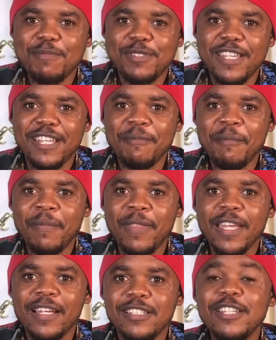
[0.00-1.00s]
saying.
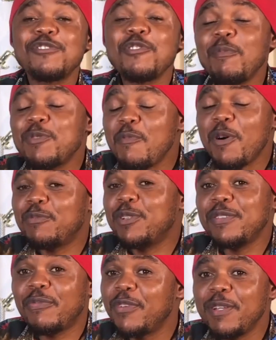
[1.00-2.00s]
There's some of the
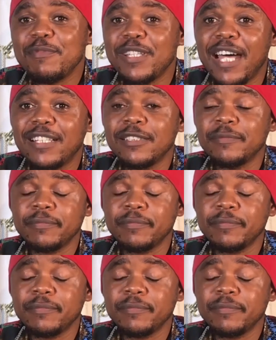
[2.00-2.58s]
films that